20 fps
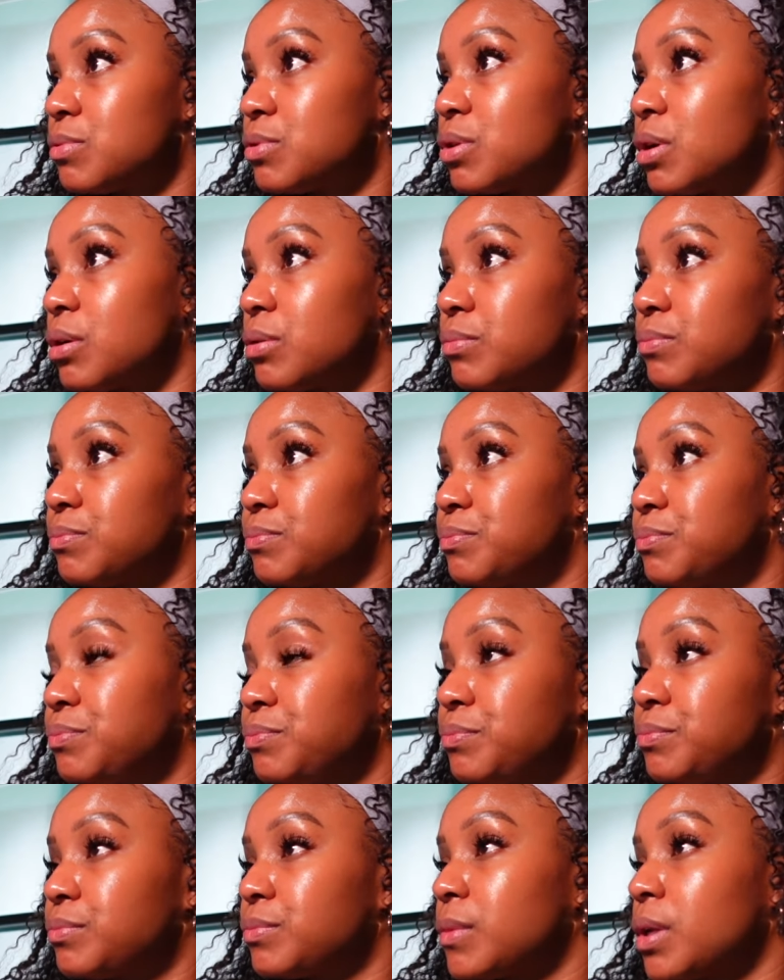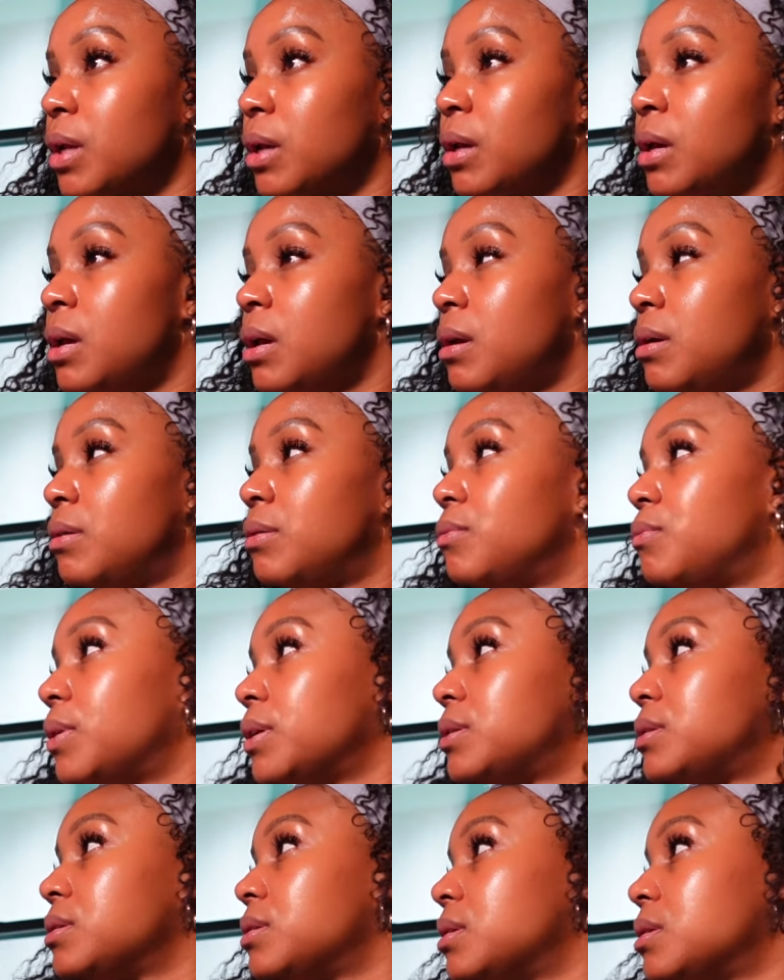So
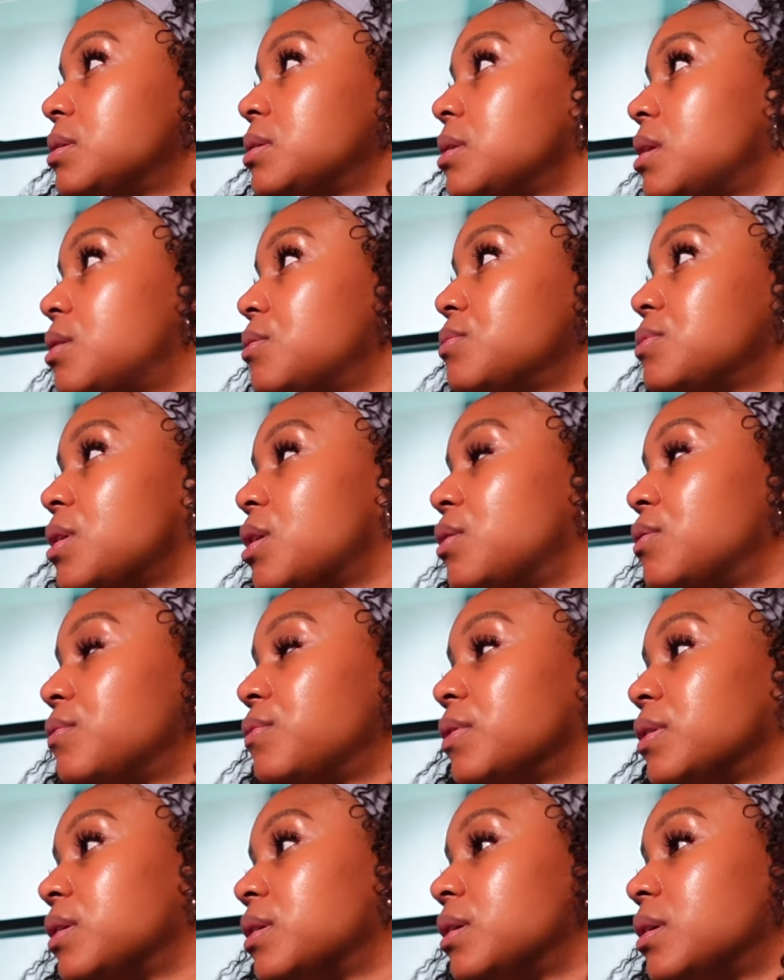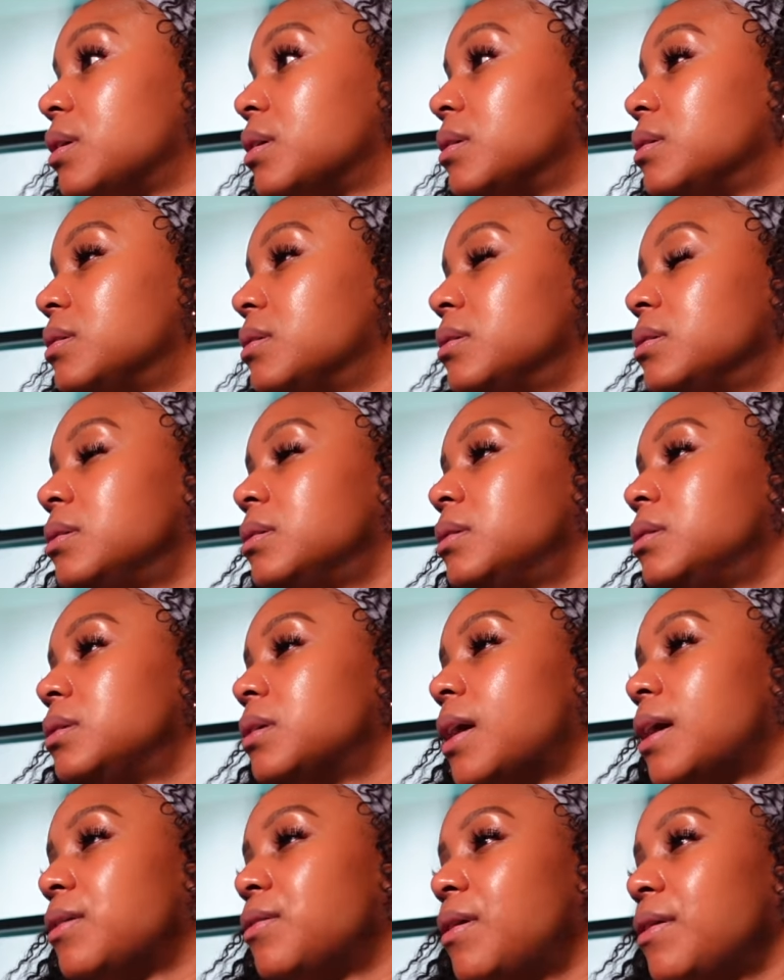wait till this loads over. Oh,
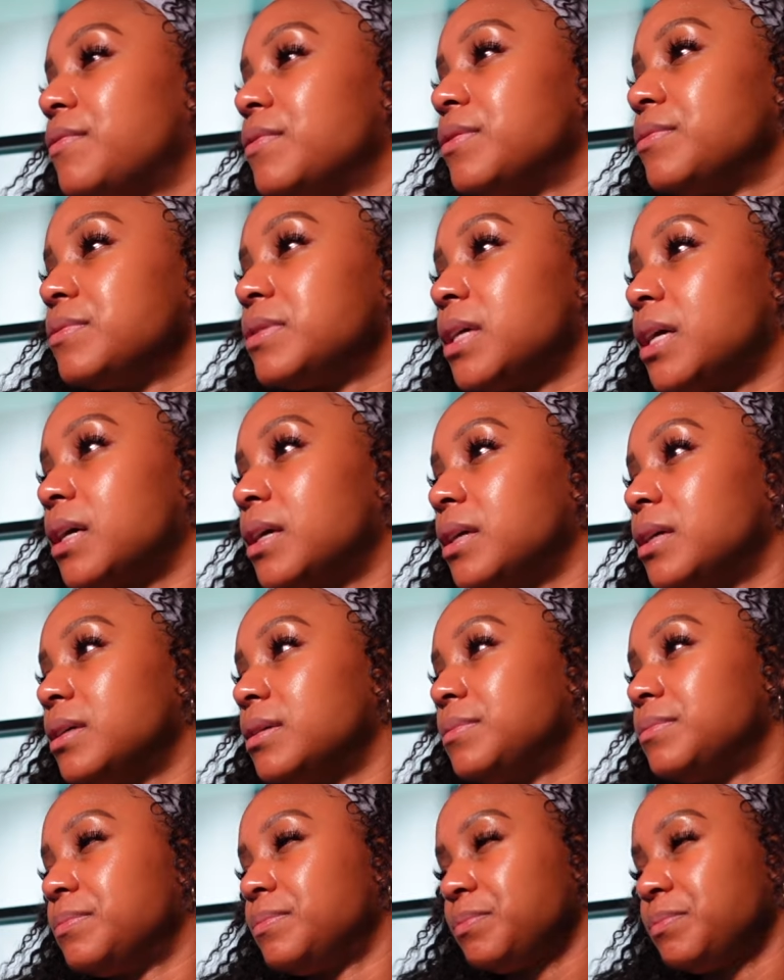I don't have enough time.